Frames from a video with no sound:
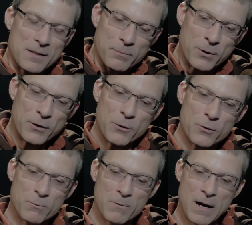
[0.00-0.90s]
and put
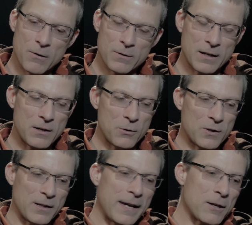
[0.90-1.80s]
those around and
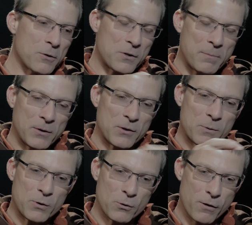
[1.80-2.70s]
use Legos to build
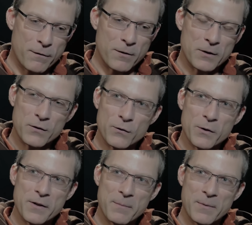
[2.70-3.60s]
storefronts
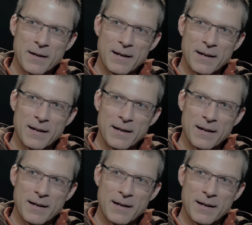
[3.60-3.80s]
for them.